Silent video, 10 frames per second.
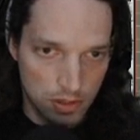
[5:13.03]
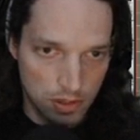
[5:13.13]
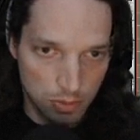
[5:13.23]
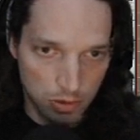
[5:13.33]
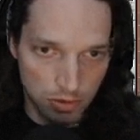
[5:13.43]

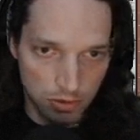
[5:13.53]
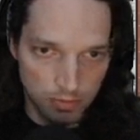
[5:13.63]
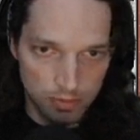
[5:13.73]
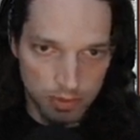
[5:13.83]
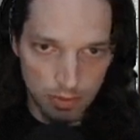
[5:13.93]
just
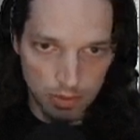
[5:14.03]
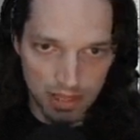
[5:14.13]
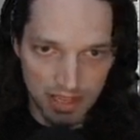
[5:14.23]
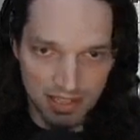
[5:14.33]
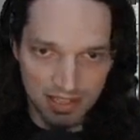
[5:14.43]
pull some
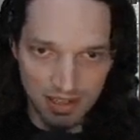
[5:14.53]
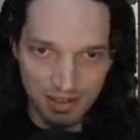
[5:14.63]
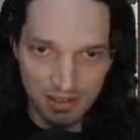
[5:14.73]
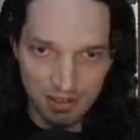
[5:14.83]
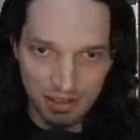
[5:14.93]
of these
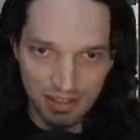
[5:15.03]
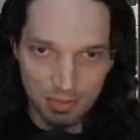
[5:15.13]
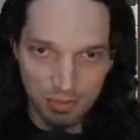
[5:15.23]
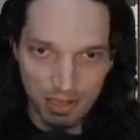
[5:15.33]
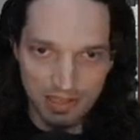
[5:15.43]
notes around.
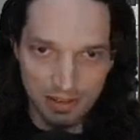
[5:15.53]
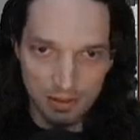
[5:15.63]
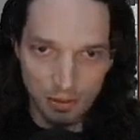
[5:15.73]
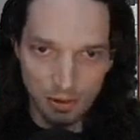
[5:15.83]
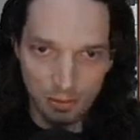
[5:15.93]
This might
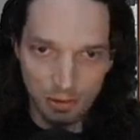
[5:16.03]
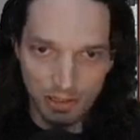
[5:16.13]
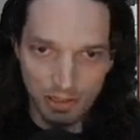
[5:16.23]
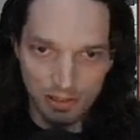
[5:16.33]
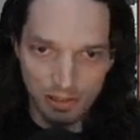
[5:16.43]
sound
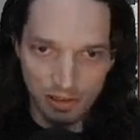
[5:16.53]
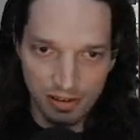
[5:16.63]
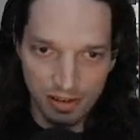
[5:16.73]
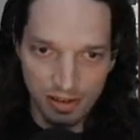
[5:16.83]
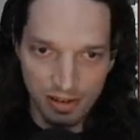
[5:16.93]
horrible, I don't
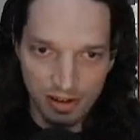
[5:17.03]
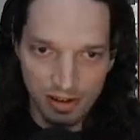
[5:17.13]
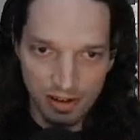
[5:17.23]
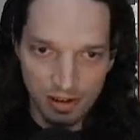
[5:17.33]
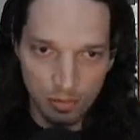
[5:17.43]
know.
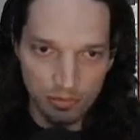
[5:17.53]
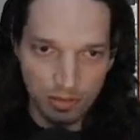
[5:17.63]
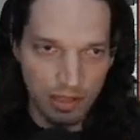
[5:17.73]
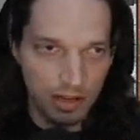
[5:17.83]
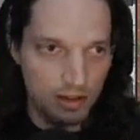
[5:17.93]
We'll
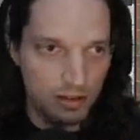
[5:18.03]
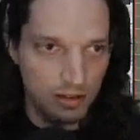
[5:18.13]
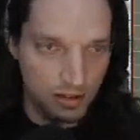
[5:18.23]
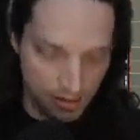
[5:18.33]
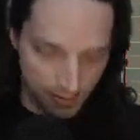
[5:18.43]
find out.